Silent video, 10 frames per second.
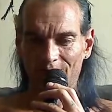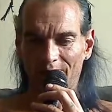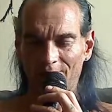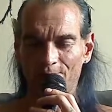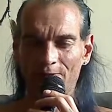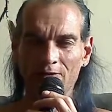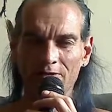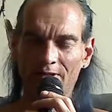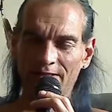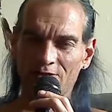I found a
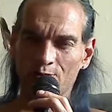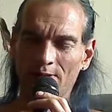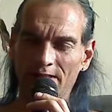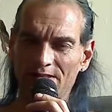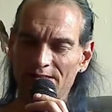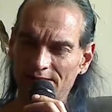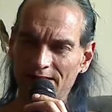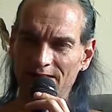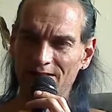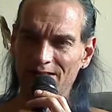nice way to
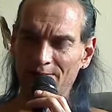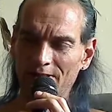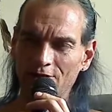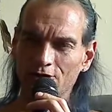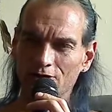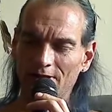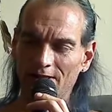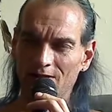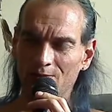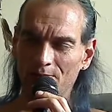say it. I'm not sure
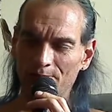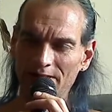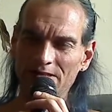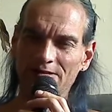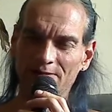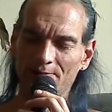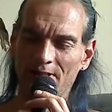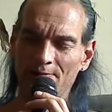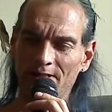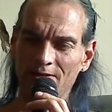how, but basically
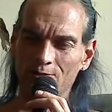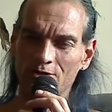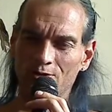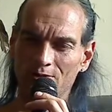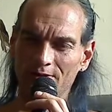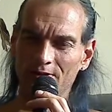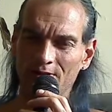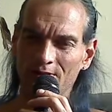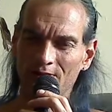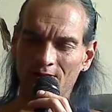my mind was going,
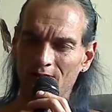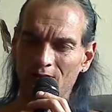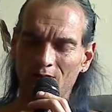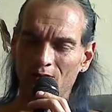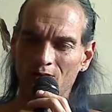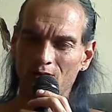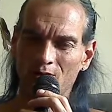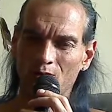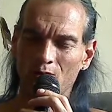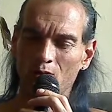
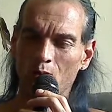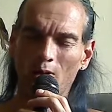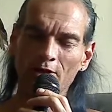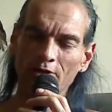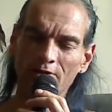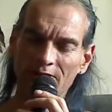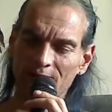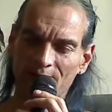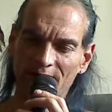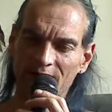why are you getting
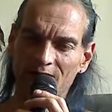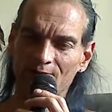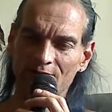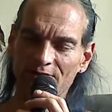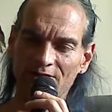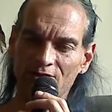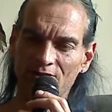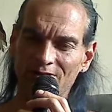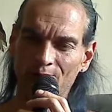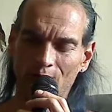in my conversation
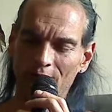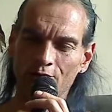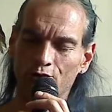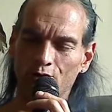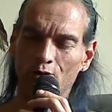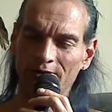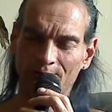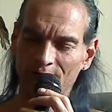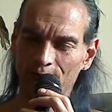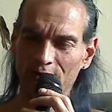and why are you trolling
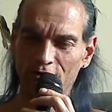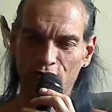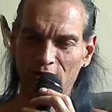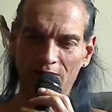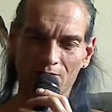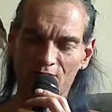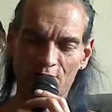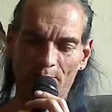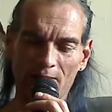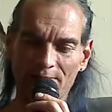my friend's channel,
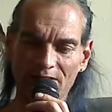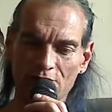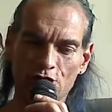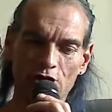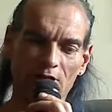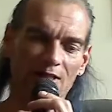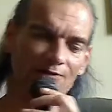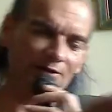spamming the shit out of